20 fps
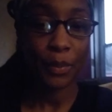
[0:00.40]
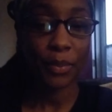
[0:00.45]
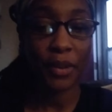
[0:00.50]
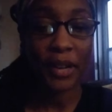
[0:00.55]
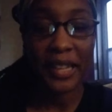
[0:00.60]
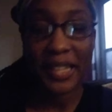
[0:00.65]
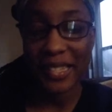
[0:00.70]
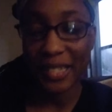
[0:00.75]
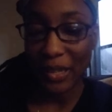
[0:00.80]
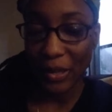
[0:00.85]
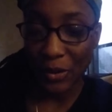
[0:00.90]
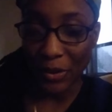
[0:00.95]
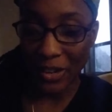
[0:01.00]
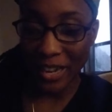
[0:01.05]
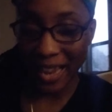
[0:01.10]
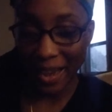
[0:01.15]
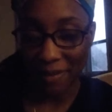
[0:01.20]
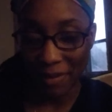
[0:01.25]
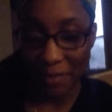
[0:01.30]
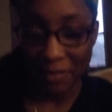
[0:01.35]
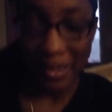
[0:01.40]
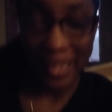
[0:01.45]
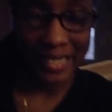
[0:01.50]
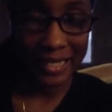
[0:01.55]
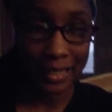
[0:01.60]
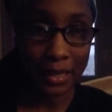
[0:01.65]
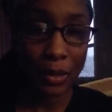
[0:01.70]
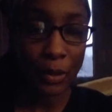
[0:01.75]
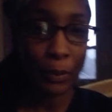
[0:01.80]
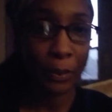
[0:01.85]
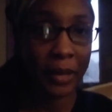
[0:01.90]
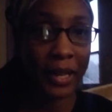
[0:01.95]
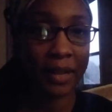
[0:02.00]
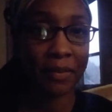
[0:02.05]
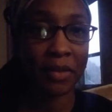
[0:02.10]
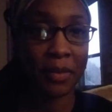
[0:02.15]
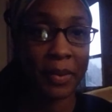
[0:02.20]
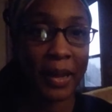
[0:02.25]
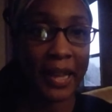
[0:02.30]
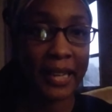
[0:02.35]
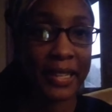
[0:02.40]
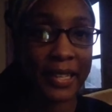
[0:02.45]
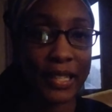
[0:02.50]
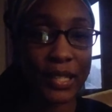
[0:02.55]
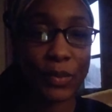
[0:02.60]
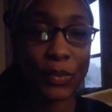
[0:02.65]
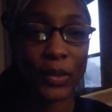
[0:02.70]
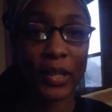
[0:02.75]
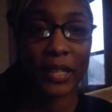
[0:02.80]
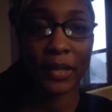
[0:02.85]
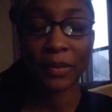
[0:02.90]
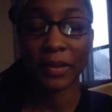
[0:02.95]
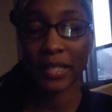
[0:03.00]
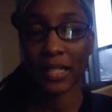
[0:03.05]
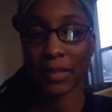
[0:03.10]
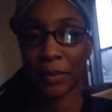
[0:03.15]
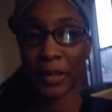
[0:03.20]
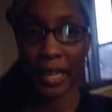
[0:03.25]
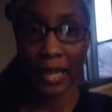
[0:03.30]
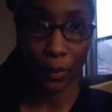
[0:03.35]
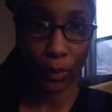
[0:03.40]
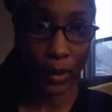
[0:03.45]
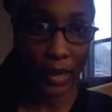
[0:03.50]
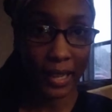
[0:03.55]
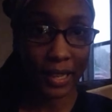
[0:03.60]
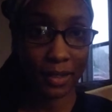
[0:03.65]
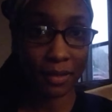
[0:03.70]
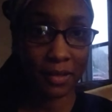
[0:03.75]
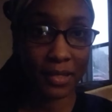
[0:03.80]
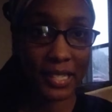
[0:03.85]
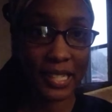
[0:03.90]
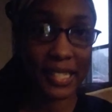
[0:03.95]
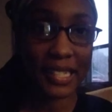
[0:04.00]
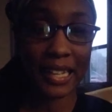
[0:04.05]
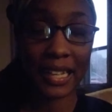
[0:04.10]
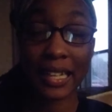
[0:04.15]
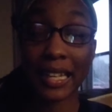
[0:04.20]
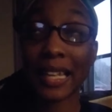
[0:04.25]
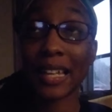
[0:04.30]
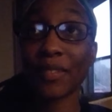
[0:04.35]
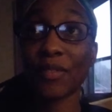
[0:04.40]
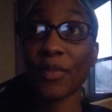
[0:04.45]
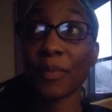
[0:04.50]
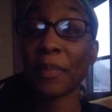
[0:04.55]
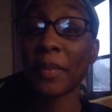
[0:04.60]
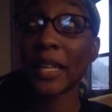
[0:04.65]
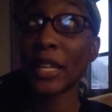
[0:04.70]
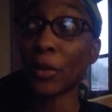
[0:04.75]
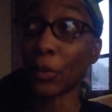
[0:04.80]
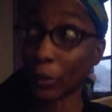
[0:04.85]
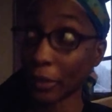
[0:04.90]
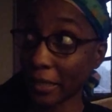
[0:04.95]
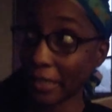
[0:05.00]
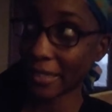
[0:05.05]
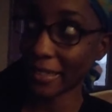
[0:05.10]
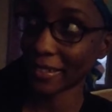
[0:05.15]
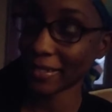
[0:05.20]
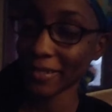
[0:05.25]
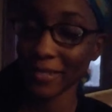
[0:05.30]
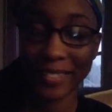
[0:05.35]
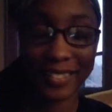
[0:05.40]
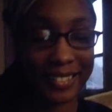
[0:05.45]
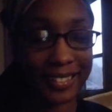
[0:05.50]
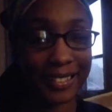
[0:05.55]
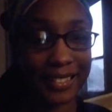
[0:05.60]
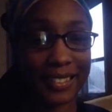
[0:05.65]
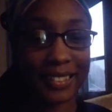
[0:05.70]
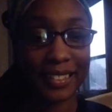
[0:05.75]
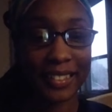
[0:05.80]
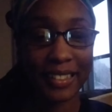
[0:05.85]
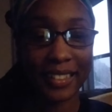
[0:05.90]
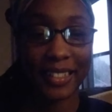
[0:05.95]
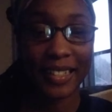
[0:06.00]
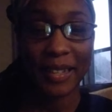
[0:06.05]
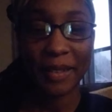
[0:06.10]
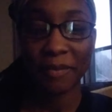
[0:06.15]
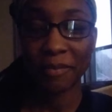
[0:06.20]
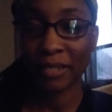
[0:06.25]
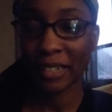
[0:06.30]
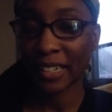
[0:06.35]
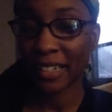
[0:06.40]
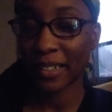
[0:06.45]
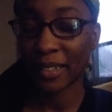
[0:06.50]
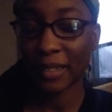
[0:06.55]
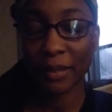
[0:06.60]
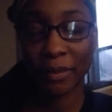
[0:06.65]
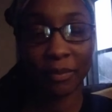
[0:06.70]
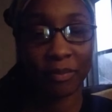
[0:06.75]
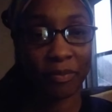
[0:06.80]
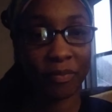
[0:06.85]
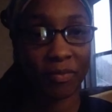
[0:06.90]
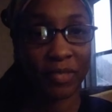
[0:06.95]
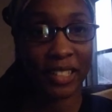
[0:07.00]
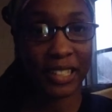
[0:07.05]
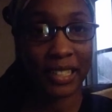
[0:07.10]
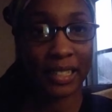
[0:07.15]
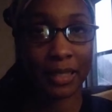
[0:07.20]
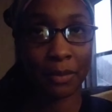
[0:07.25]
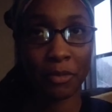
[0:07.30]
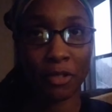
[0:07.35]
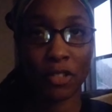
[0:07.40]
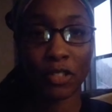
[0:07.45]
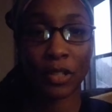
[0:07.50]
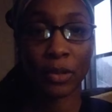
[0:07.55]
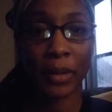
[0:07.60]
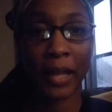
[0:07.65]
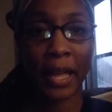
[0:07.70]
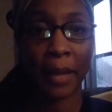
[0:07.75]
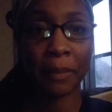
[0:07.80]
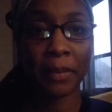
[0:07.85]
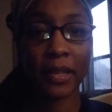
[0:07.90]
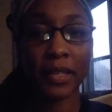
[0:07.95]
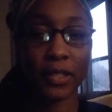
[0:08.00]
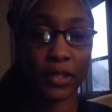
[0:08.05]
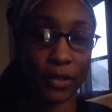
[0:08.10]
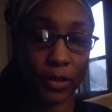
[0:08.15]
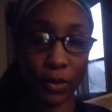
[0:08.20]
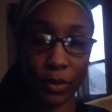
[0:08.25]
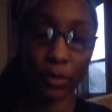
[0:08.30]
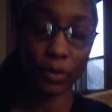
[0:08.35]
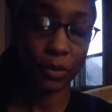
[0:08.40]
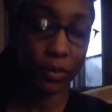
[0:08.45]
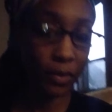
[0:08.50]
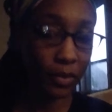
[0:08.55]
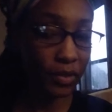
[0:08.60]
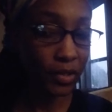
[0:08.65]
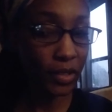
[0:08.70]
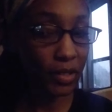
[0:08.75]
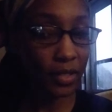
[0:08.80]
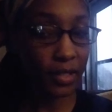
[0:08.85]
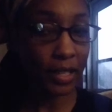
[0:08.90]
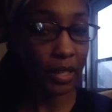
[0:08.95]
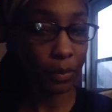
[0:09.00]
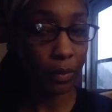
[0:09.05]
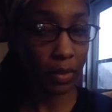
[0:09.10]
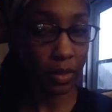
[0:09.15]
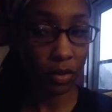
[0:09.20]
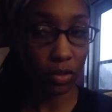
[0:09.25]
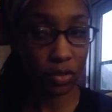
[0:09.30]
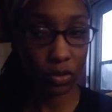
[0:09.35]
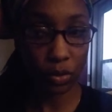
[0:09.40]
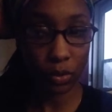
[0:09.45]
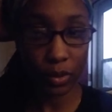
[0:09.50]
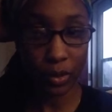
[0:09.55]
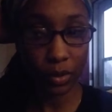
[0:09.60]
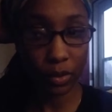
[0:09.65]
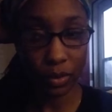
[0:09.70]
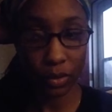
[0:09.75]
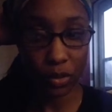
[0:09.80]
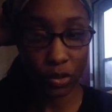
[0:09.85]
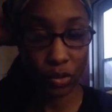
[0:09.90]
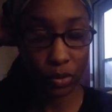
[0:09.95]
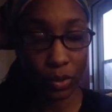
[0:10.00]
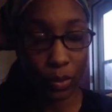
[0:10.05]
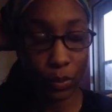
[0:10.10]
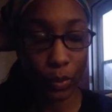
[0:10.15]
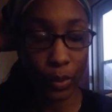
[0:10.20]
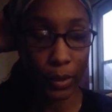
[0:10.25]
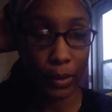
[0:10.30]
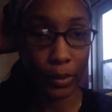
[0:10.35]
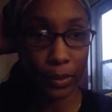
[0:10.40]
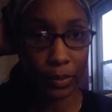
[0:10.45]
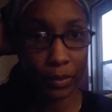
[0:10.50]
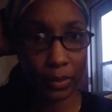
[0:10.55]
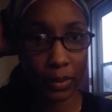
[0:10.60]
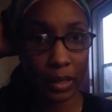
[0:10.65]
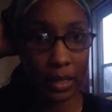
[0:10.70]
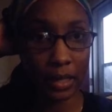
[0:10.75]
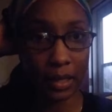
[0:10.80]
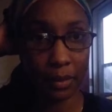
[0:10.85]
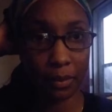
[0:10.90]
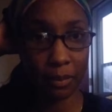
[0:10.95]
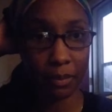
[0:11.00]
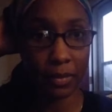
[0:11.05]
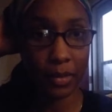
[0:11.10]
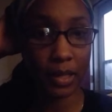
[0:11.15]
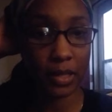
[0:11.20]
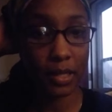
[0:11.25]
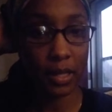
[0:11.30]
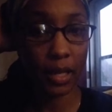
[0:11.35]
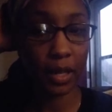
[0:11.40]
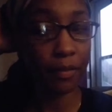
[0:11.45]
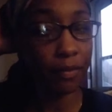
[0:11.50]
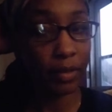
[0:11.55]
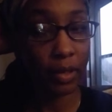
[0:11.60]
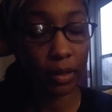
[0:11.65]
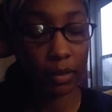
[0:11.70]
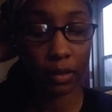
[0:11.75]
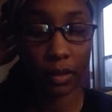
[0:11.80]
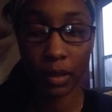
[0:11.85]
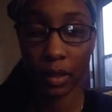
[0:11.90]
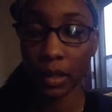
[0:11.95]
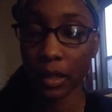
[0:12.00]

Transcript: Praise the Lord, everybody. I hope everybody is well. It's been a while since I have been on here, but um, I am so happy to just come with a short, short word um, this evening.